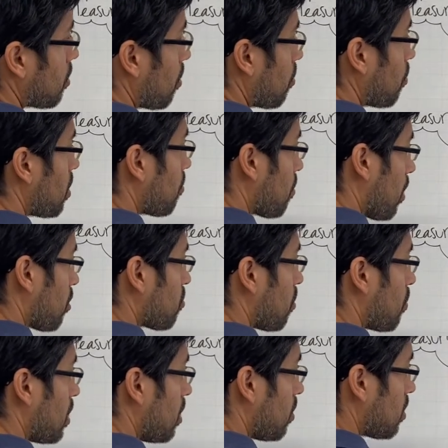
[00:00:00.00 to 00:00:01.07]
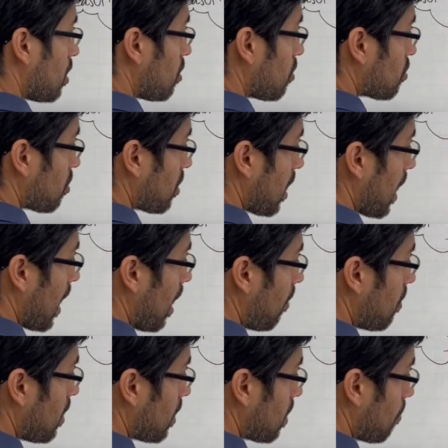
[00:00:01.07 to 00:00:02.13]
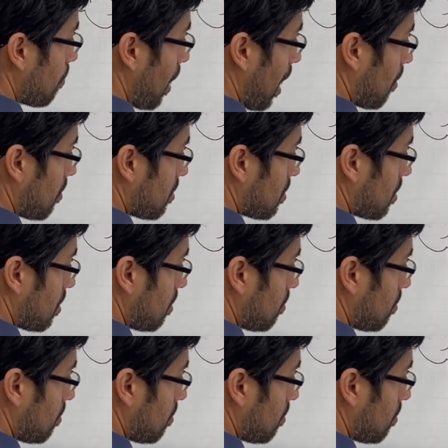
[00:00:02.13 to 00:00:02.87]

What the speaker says: with plants, what we usually do, so the area comparison